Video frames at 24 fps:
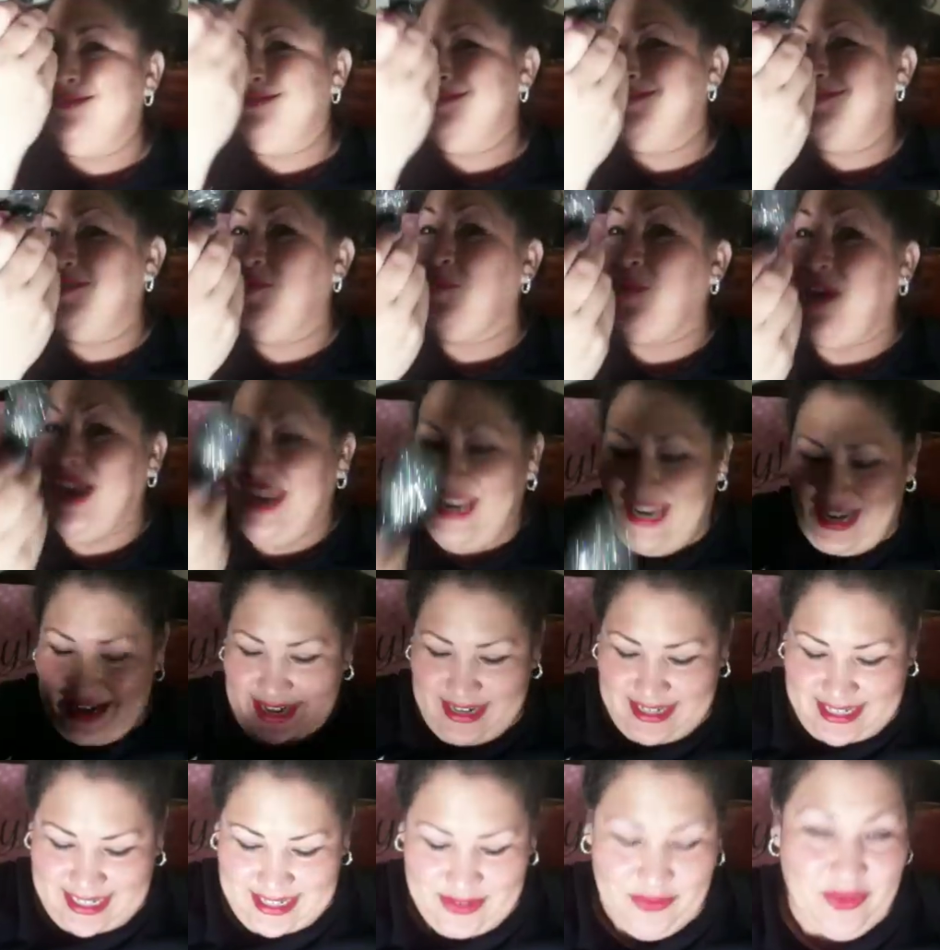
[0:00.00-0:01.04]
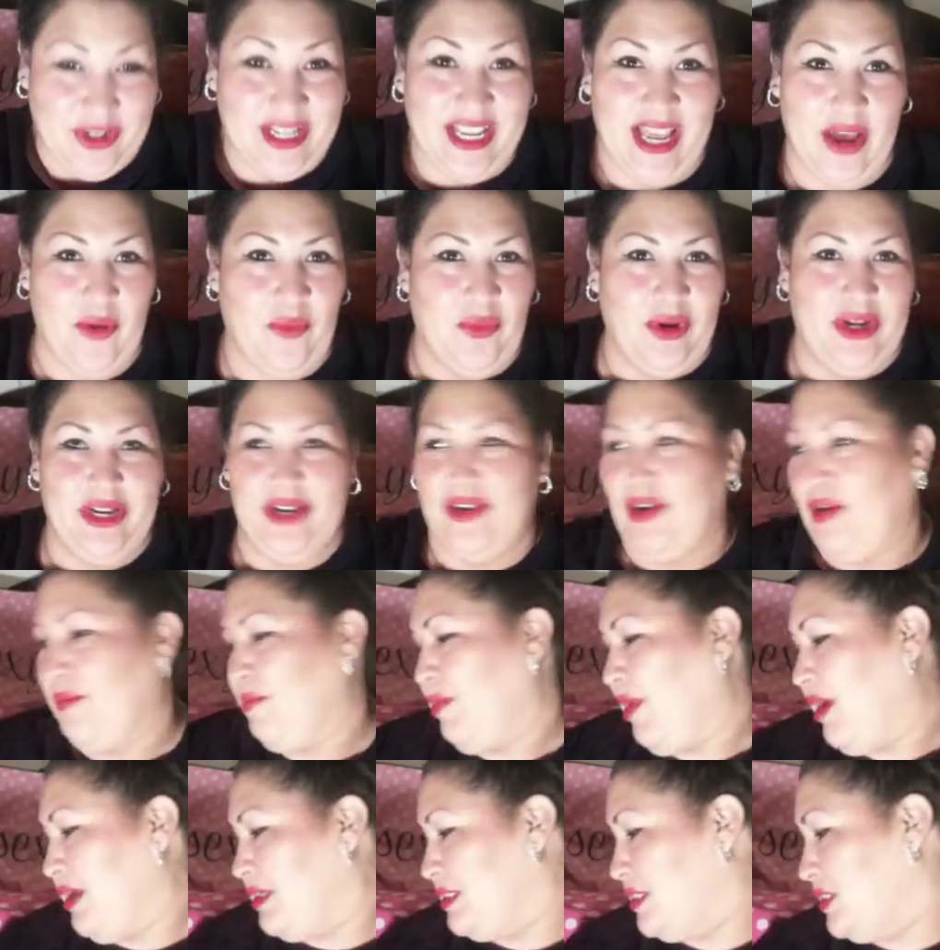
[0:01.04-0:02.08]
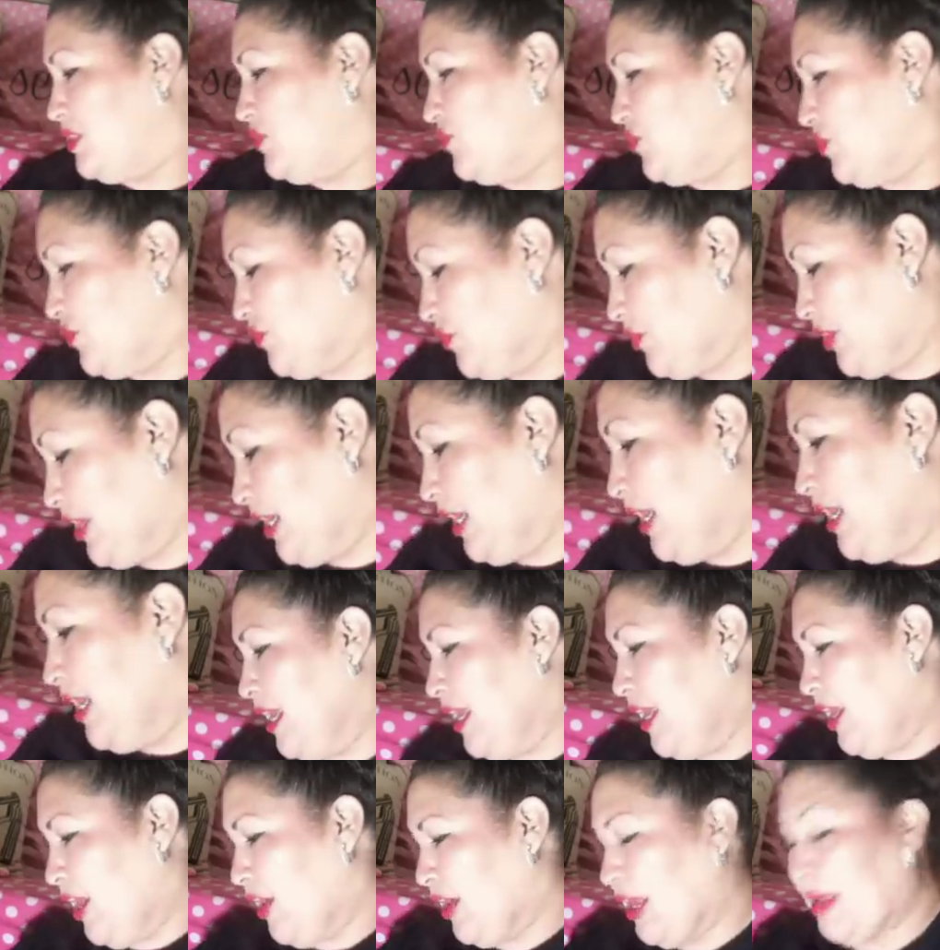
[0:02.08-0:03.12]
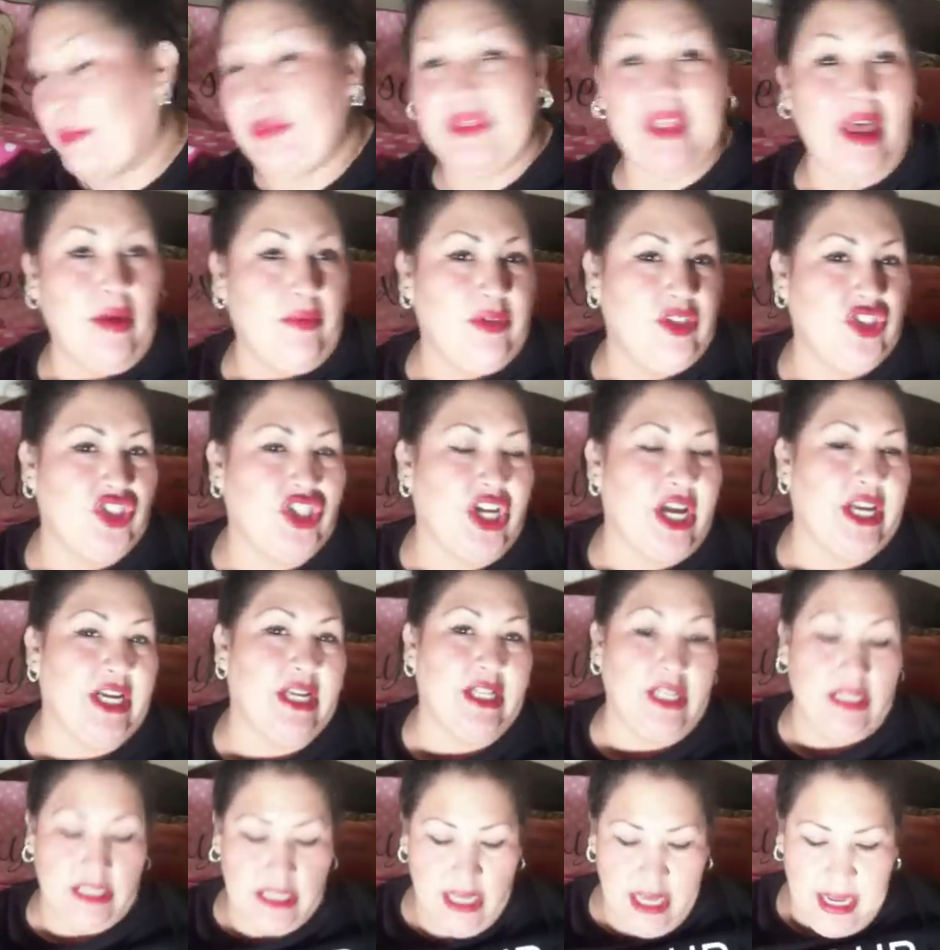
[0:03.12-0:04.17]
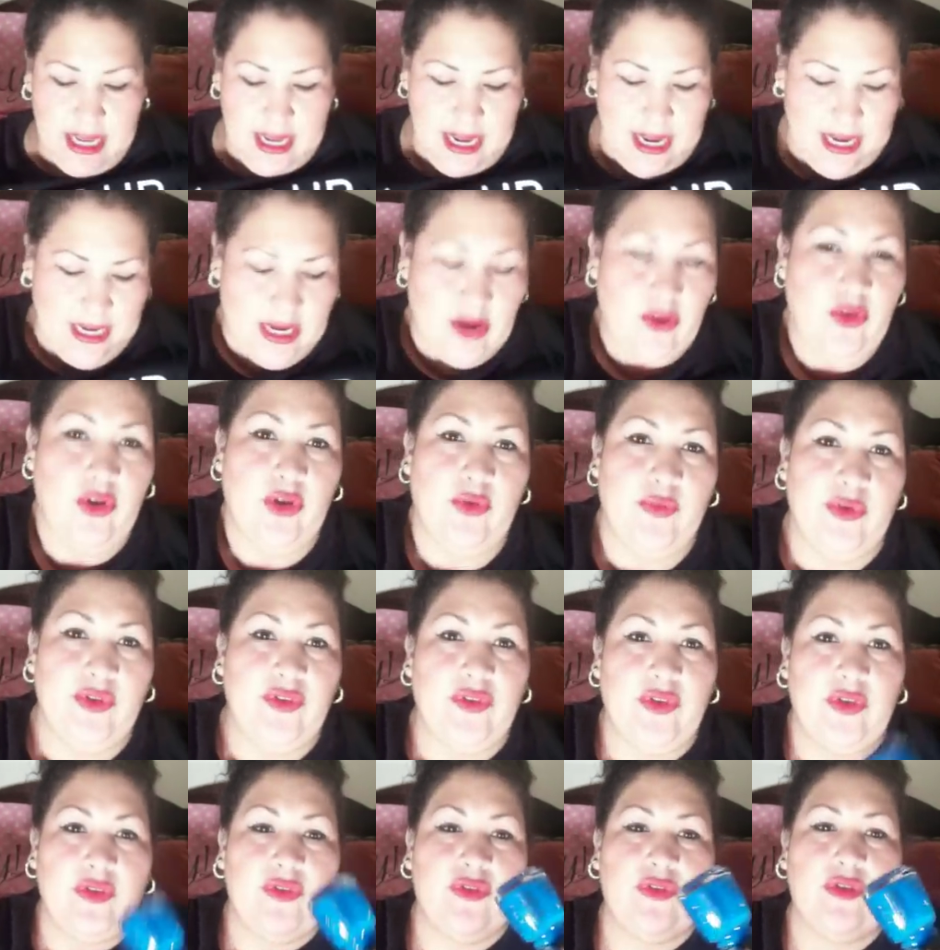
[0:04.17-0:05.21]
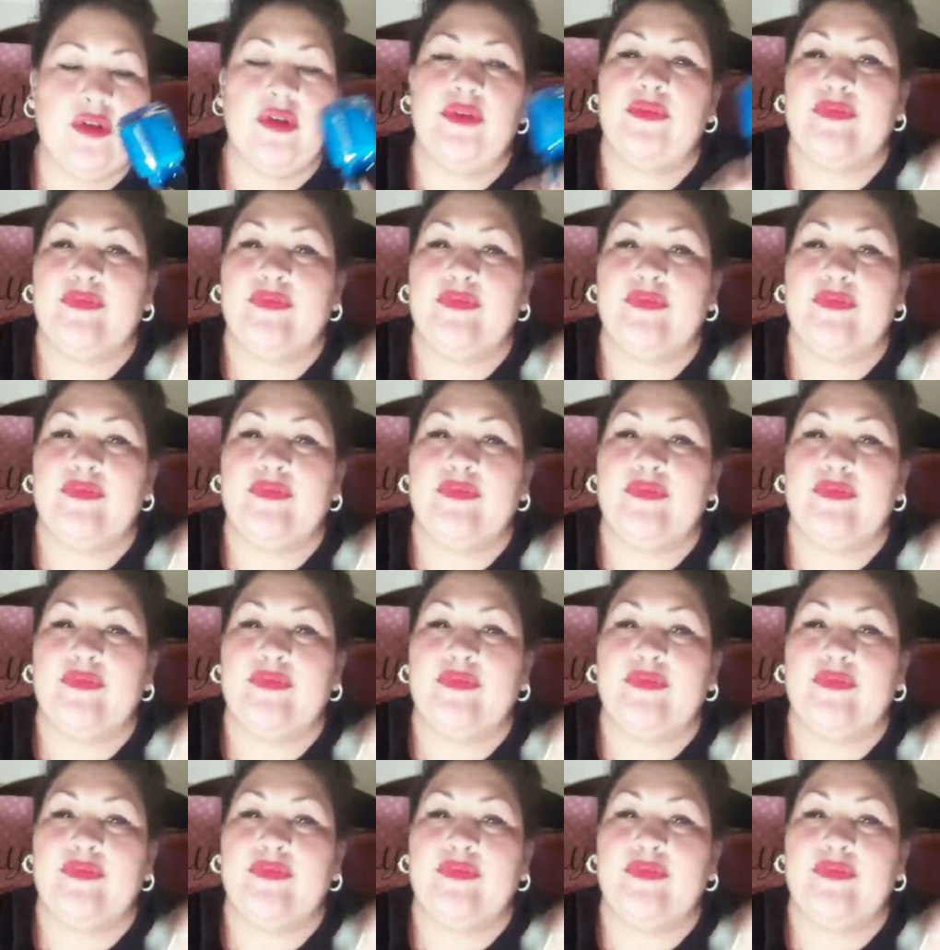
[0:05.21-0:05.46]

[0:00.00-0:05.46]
Right? Didn't we get one in our boxes for free? Okay, but that was China Glaze. And who could resist?